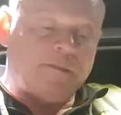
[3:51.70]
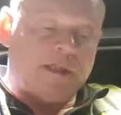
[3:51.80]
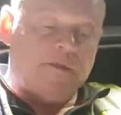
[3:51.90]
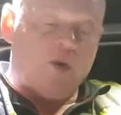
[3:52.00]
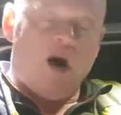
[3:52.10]

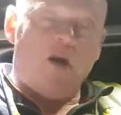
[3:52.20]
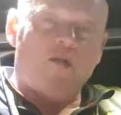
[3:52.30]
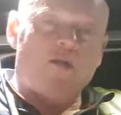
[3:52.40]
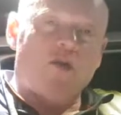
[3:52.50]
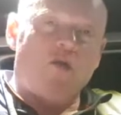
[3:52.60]
Even though I
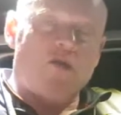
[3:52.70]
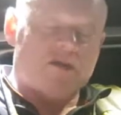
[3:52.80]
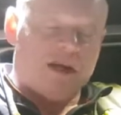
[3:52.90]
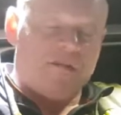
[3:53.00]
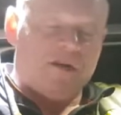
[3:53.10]
lock the
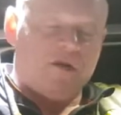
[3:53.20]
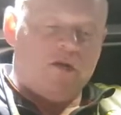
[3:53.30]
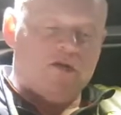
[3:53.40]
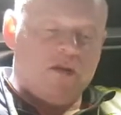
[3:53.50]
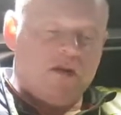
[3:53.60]
doors, I keep the
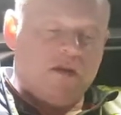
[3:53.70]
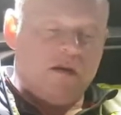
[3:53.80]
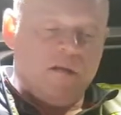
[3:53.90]
doors locked.